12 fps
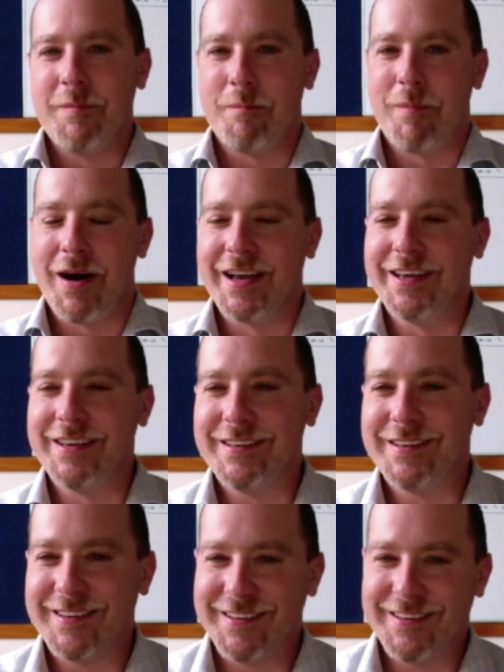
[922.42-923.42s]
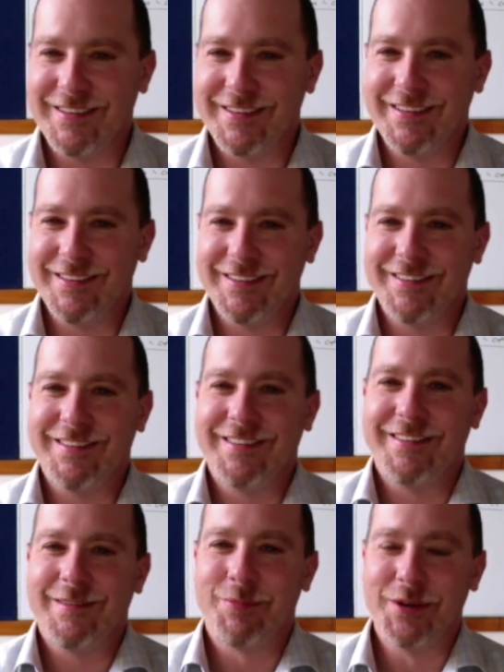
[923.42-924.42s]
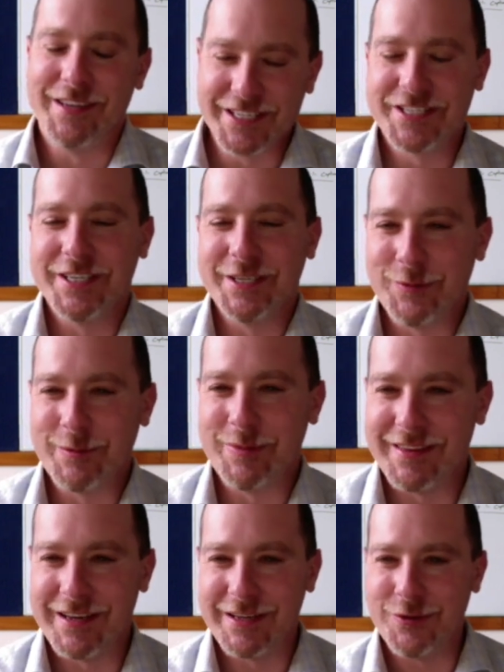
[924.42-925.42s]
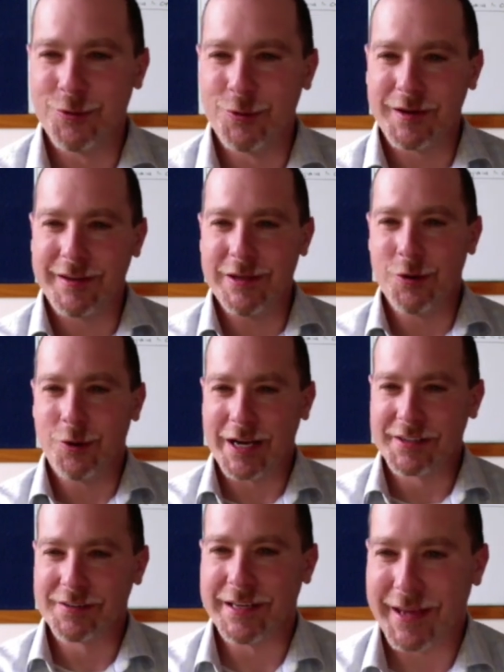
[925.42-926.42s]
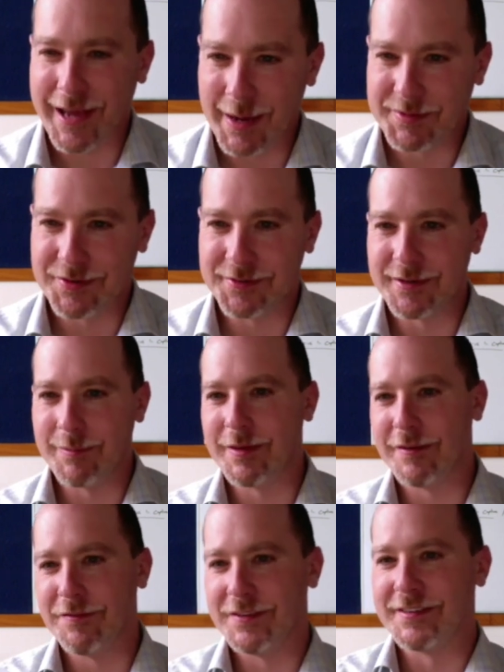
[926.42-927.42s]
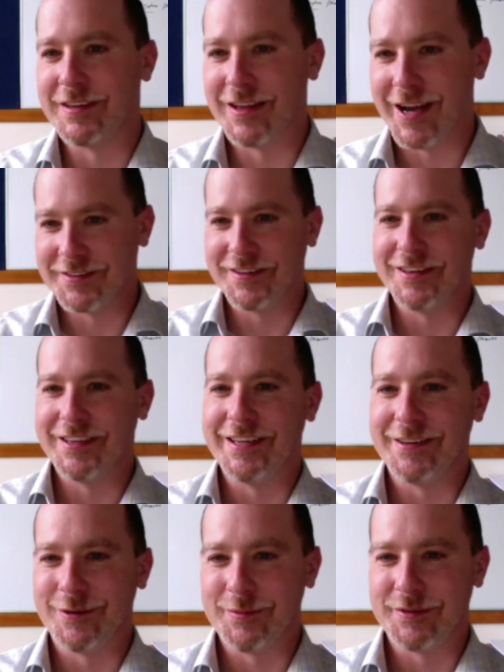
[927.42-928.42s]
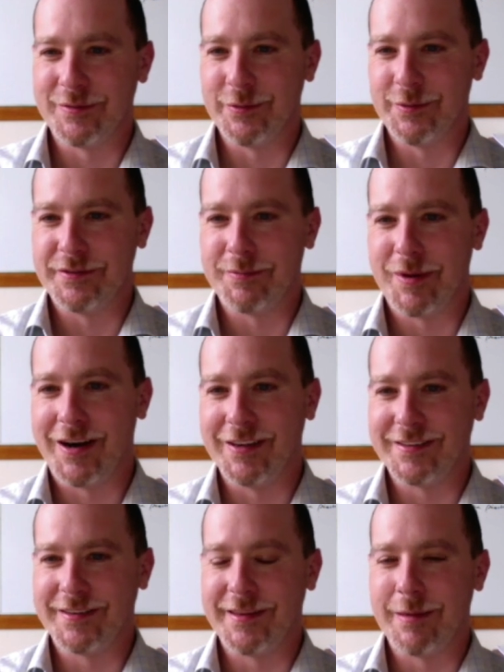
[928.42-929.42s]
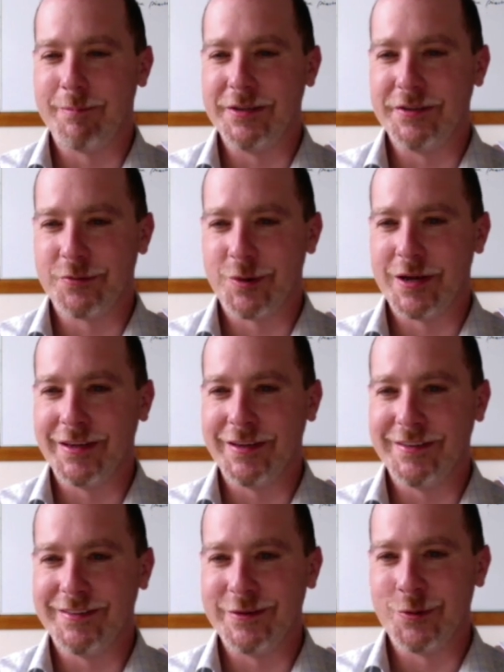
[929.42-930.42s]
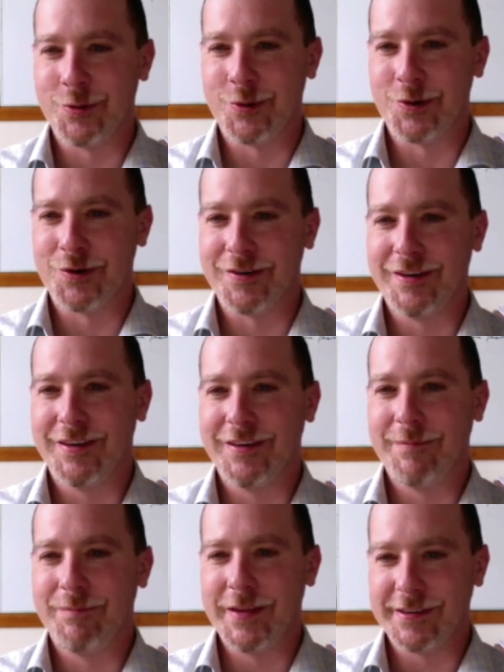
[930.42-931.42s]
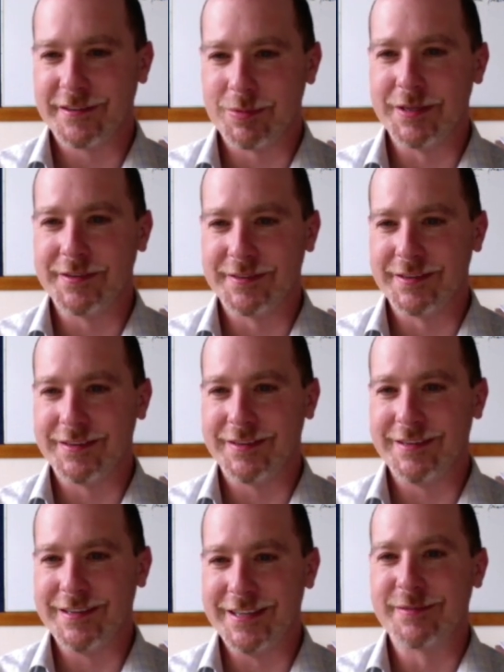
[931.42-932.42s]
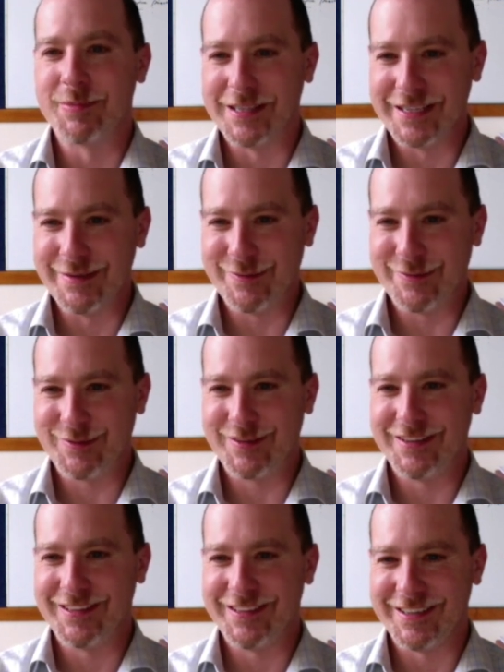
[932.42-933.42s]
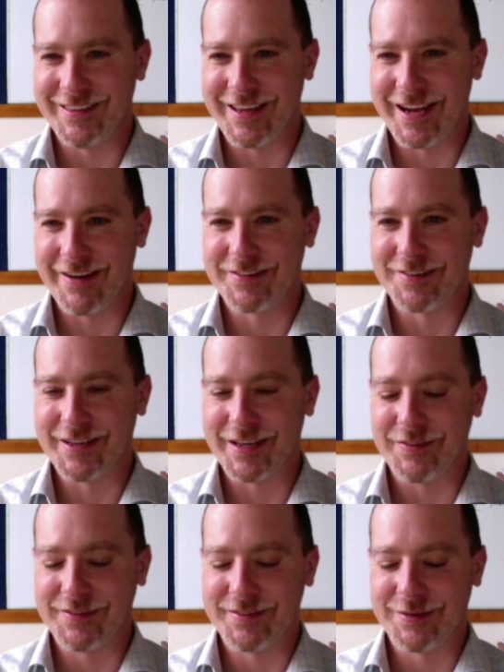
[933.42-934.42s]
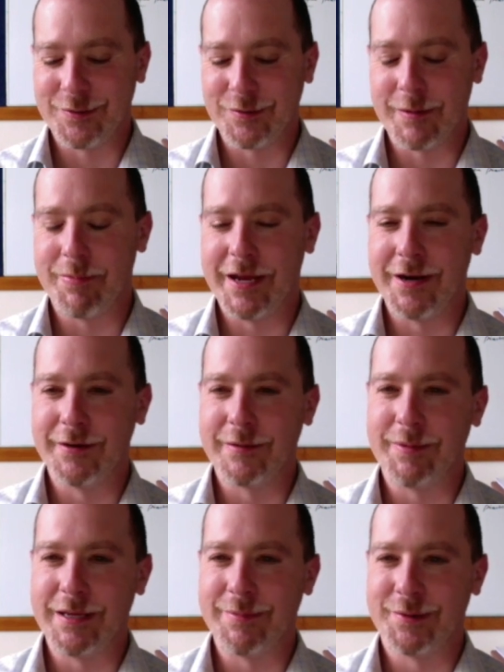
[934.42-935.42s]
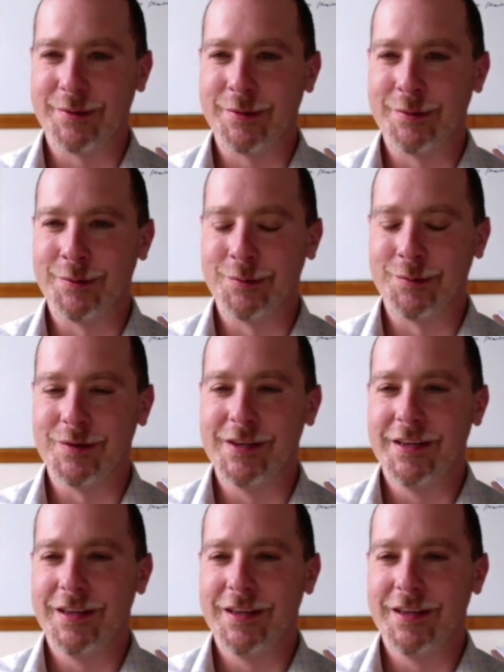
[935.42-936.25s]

my prediction would be that you'll actually capture something physiologically in terms of the response that betrays your explicit disbelief in the afterlife. So compared to people who